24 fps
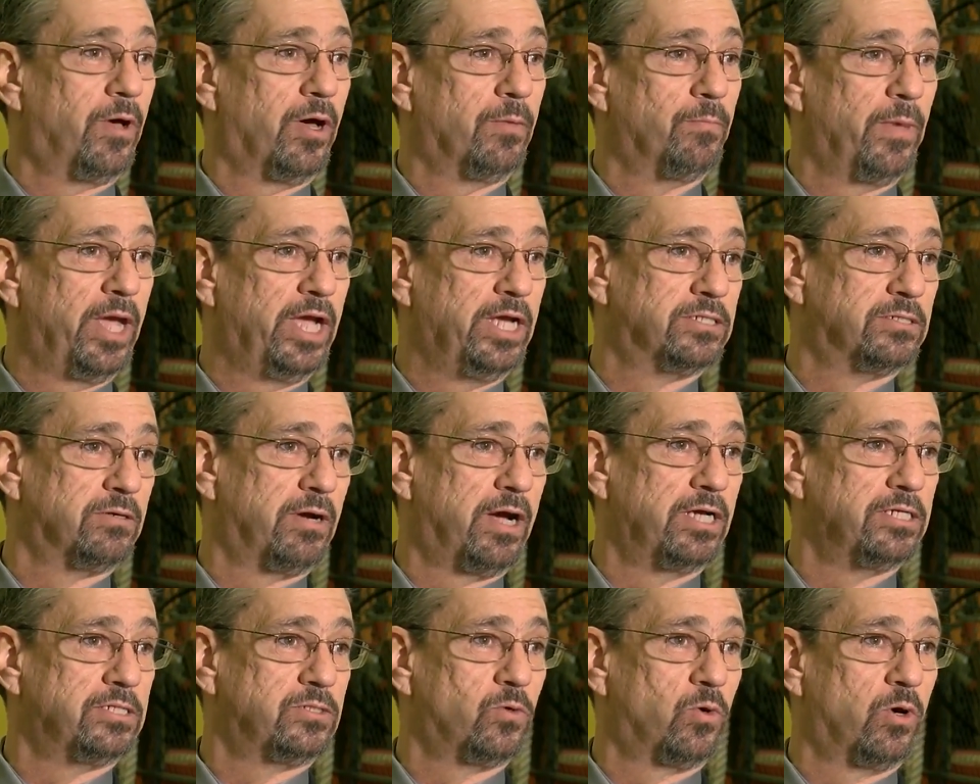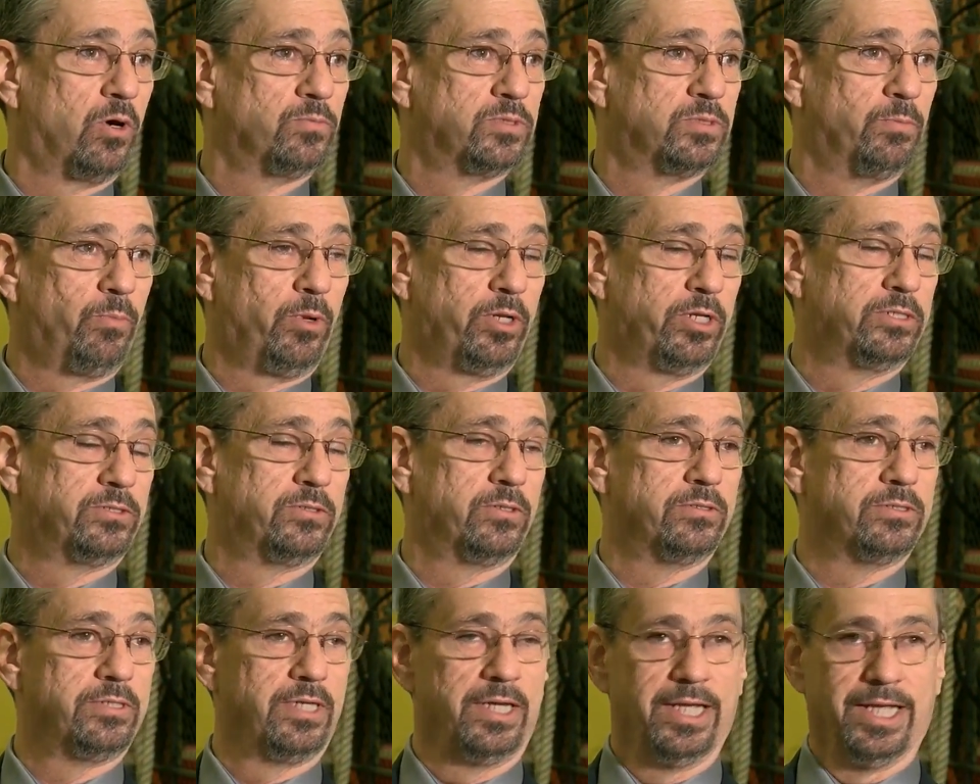on major ice storms and
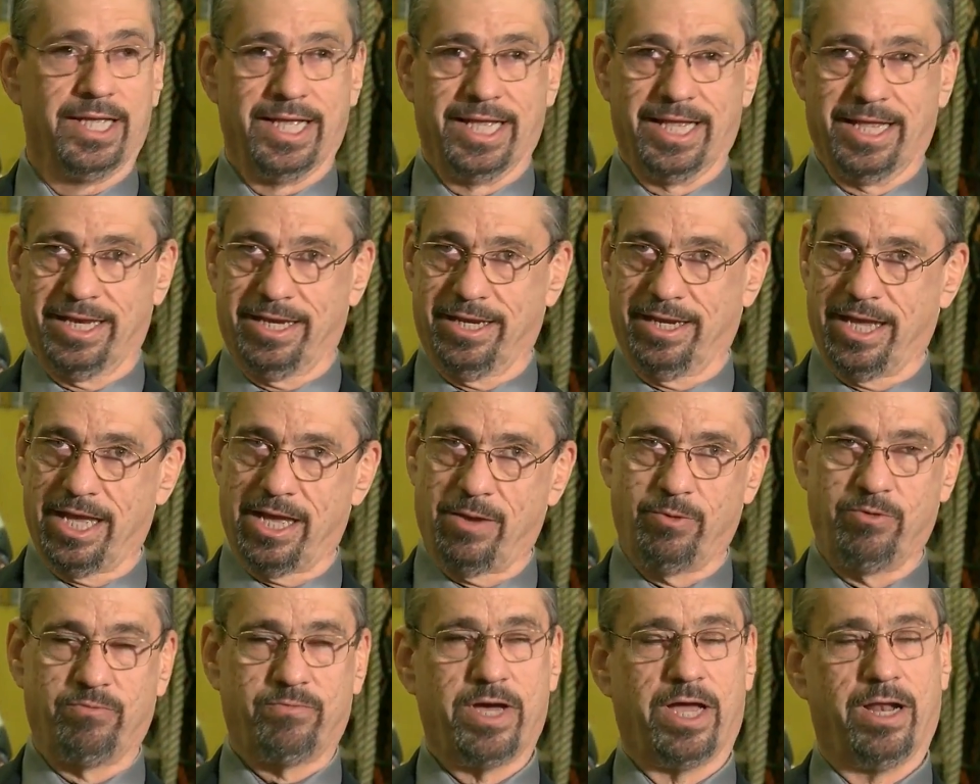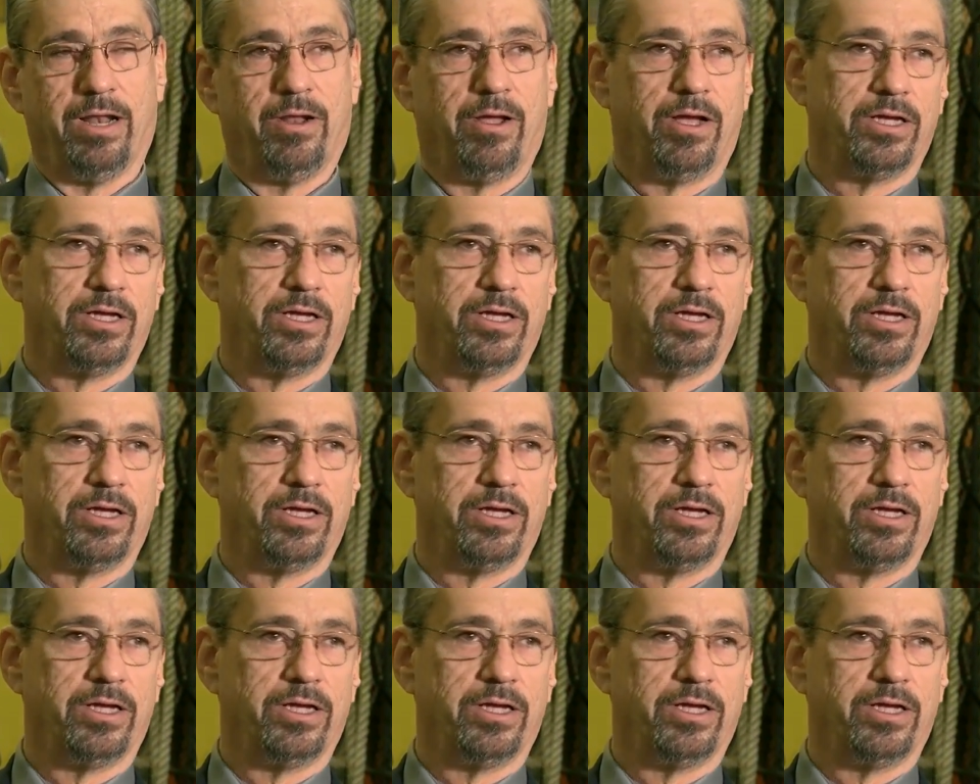blizzards. Now we've kind of